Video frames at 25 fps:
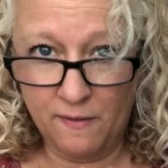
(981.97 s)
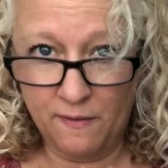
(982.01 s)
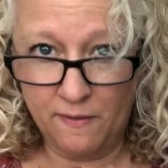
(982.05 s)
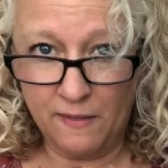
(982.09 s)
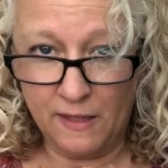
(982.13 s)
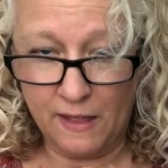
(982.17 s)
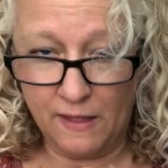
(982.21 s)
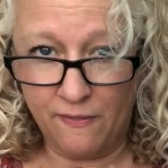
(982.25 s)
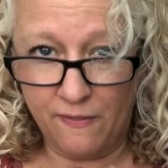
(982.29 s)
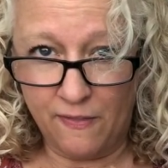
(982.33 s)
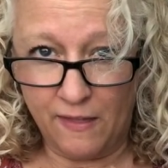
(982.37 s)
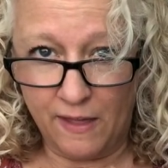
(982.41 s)

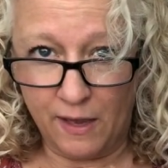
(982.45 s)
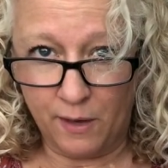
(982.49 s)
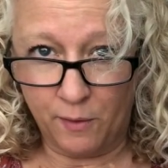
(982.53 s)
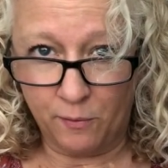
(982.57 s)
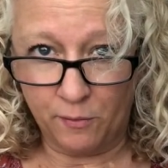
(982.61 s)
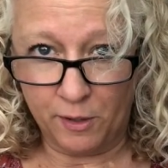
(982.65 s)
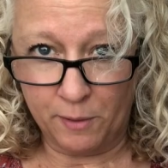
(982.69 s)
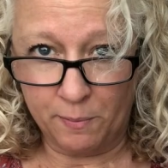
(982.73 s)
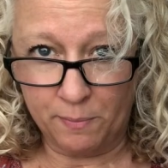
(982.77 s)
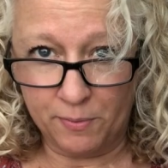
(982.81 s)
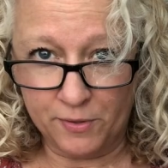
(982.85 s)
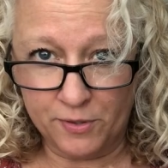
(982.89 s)
that they
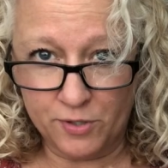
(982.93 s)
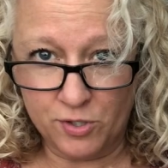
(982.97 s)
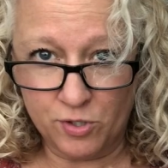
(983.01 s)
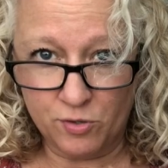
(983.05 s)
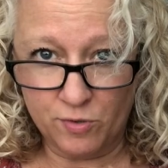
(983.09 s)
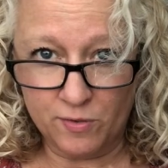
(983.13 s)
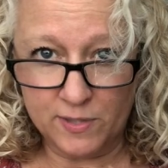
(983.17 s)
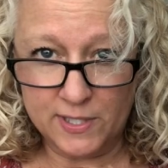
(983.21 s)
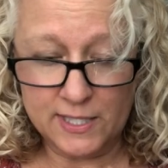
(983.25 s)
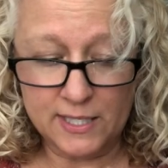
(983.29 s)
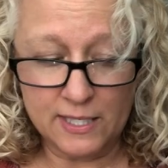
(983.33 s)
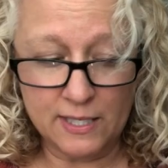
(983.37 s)

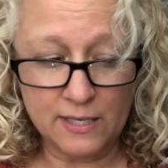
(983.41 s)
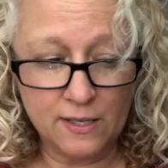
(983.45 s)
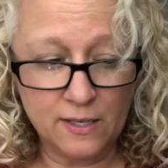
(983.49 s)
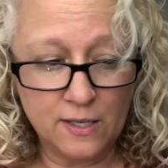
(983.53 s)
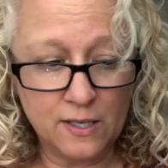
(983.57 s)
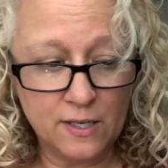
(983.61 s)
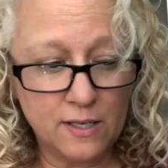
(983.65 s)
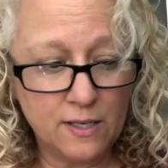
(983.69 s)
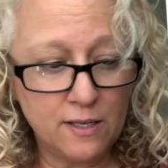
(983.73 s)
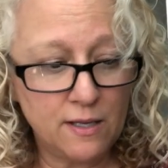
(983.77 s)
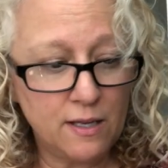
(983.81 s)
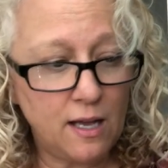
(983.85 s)
reproduce
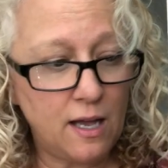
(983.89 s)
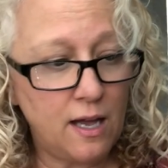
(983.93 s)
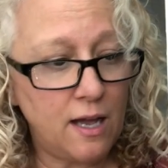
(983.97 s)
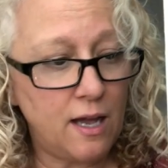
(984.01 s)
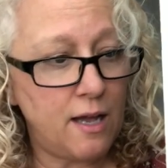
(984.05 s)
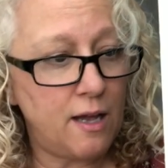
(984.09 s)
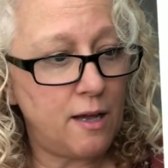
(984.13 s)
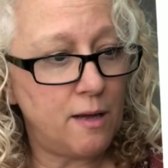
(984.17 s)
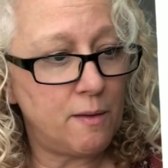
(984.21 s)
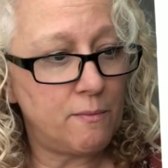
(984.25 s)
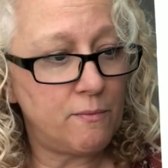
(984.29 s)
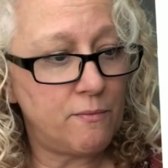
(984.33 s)

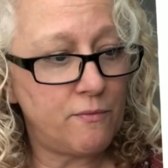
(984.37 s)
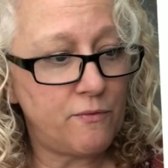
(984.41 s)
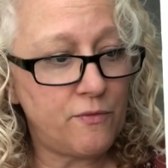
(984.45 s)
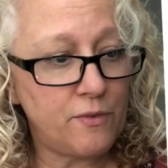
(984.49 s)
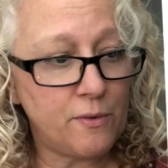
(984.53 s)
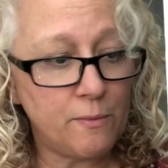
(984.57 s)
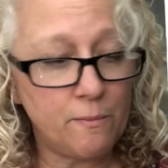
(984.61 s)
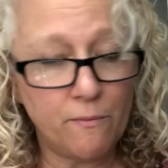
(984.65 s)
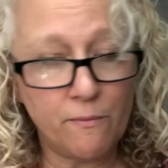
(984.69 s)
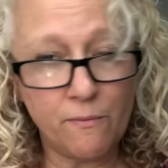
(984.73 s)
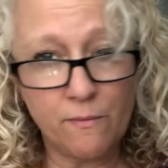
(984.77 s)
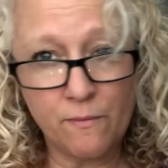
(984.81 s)
um,
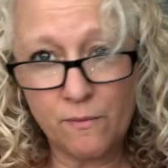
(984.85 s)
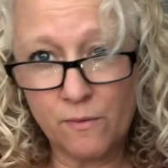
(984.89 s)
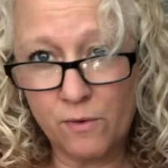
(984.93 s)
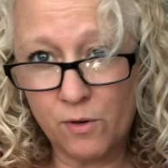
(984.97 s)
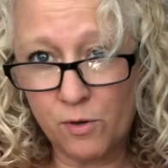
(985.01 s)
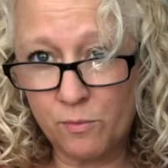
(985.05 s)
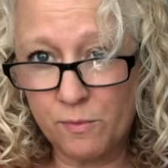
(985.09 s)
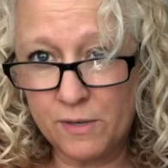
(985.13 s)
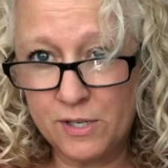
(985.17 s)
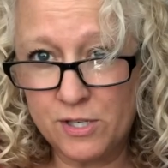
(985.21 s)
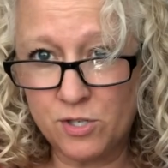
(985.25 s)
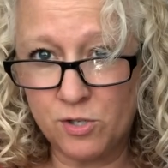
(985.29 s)
from
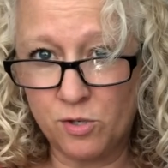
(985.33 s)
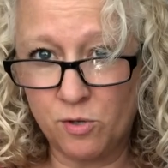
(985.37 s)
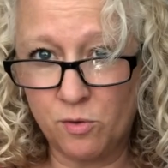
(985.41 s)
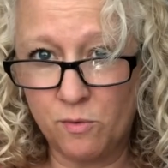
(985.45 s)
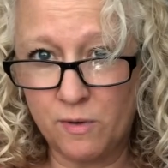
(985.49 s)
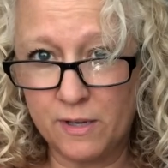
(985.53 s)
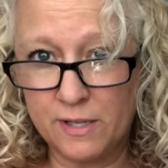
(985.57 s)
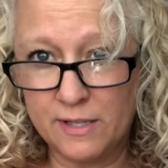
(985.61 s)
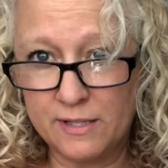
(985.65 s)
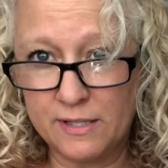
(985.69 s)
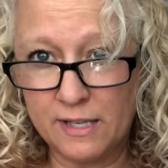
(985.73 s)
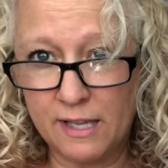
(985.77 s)
original
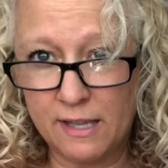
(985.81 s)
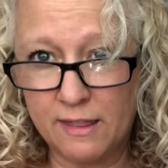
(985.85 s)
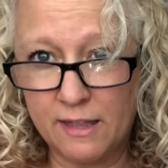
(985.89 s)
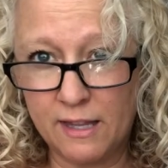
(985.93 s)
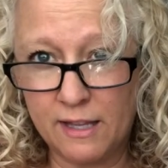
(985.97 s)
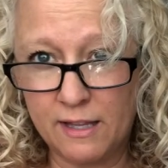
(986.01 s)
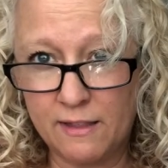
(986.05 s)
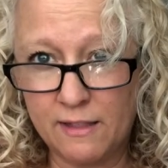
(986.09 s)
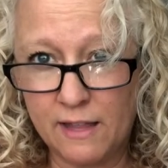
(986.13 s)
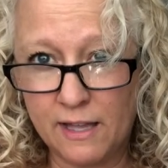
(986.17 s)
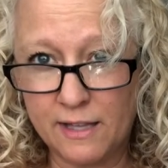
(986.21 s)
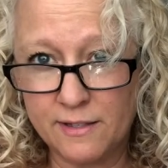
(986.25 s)
ones. I
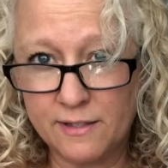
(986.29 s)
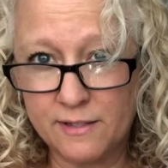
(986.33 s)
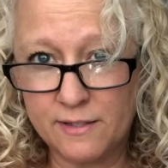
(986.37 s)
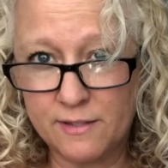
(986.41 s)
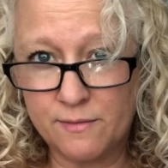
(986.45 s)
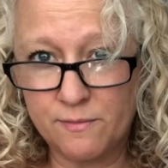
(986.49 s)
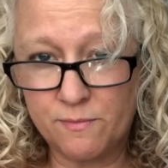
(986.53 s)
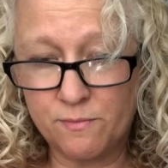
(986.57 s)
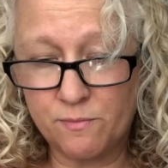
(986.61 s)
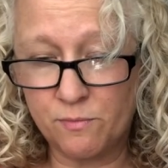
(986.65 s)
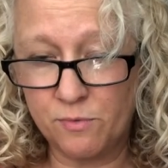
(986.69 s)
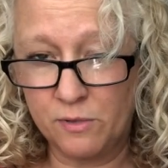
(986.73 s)
think
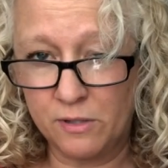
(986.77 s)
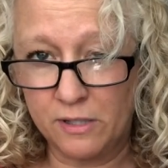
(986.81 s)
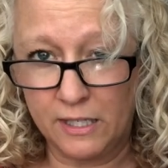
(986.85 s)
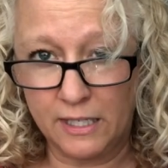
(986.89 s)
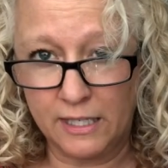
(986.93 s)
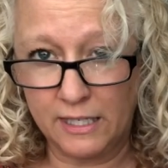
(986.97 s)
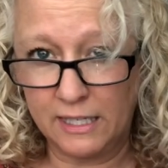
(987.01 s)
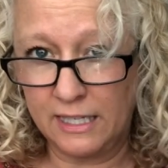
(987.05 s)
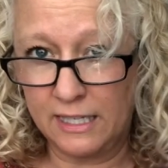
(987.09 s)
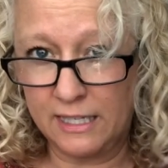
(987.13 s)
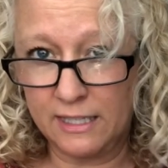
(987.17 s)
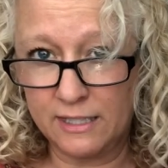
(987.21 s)
that's
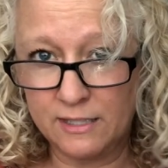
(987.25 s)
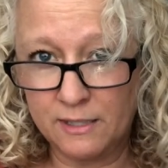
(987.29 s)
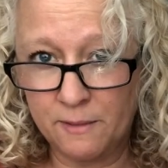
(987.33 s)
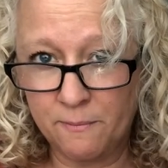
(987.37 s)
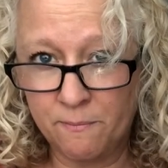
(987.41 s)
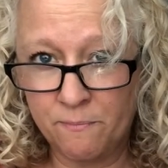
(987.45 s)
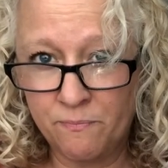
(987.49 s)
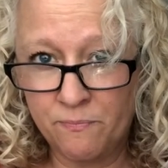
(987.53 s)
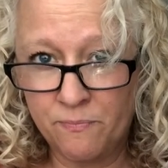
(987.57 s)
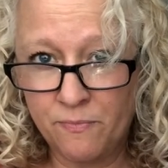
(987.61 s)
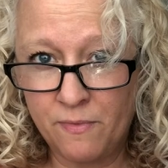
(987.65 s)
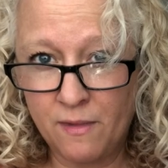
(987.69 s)
really neat.
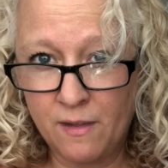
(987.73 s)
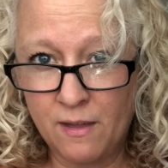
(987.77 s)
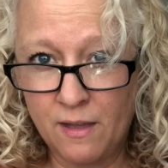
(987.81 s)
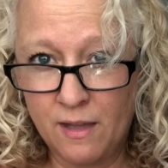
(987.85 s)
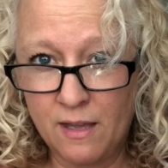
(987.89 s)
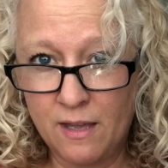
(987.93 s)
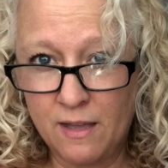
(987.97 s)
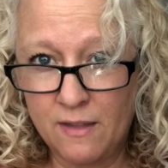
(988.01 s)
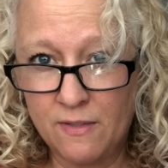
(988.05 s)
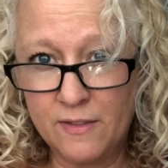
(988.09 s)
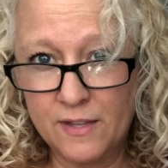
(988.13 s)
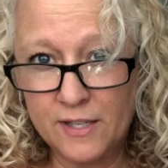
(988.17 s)

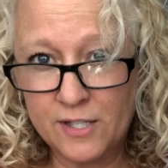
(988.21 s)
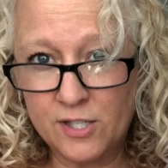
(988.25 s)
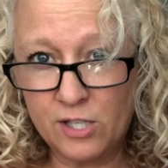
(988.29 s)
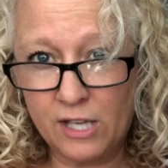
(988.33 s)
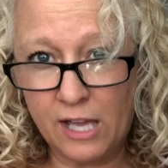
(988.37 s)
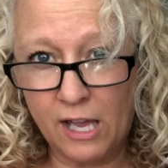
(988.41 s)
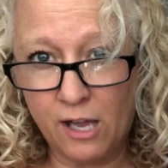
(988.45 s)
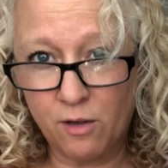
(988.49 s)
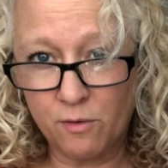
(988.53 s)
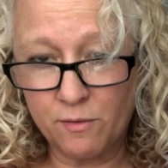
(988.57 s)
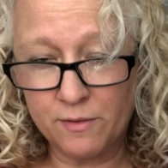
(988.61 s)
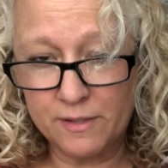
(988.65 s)
This
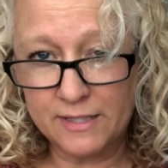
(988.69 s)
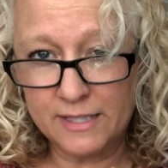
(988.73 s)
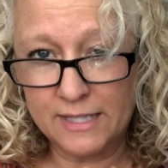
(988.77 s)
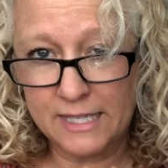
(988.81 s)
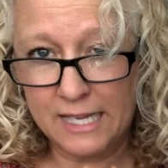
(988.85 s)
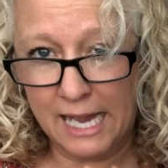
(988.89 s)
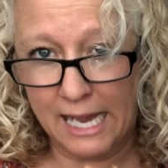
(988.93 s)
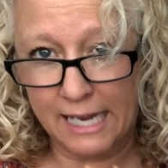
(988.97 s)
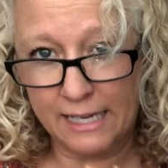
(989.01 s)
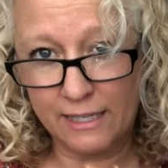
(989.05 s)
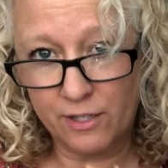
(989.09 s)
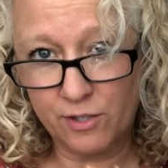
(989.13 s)
gal was
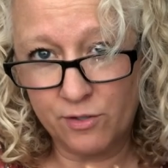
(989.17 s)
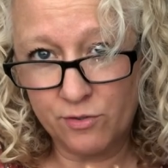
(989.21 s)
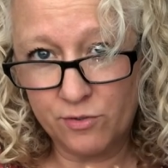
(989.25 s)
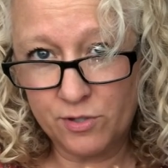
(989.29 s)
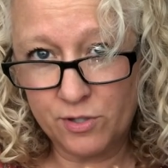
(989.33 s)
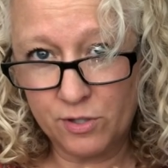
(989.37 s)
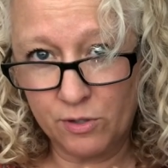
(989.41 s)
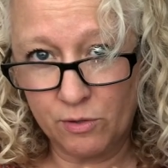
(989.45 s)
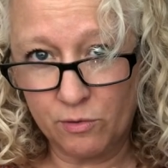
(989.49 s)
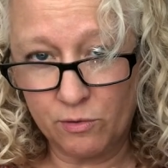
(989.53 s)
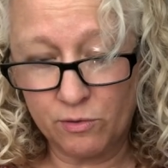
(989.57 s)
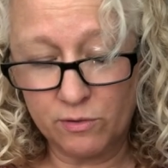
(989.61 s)
nine
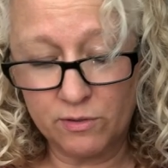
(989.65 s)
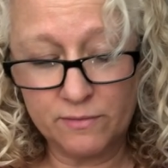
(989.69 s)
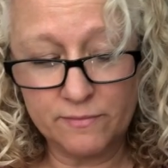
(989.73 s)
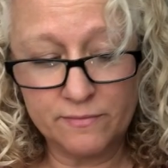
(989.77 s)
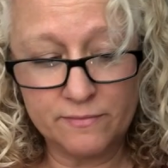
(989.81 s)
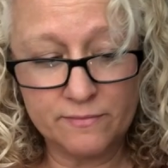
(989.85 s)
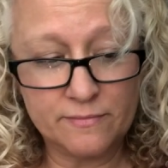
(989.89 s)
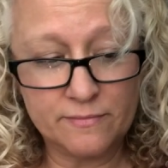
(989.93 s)
years old